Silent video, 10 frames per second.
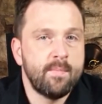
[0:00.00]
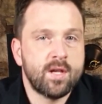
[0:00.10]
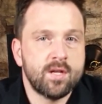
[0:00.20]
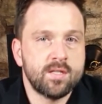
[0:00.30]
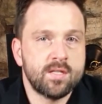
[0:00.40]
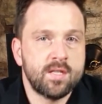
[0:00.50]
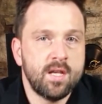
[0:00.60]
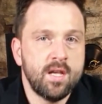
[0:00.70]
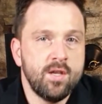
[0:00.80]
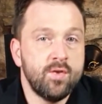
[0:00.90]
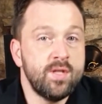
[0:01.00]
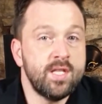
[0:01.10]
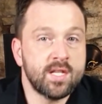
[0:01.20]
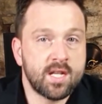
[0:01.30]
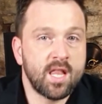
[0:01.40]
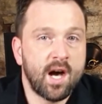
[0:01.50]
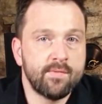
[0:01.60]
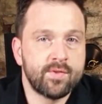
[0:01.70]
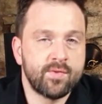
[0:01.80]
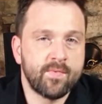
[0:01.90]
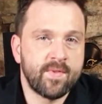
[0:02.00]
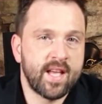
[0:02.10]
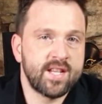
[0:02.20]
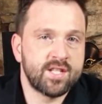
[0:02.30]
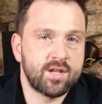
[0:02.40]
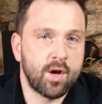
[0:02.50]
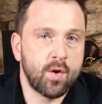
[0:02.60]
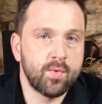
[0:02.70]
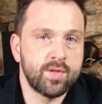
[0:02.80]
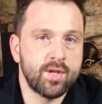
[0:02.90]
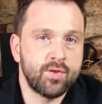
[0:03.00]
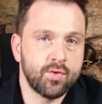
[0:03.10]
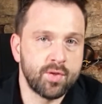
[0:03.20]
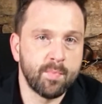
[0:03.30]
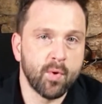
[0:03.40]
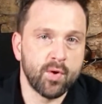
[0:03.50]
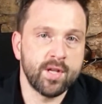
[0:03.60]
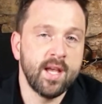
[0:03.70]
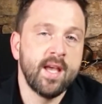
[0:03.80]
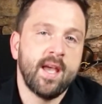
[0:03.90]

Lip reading: because you need a cloud to flash code to the board,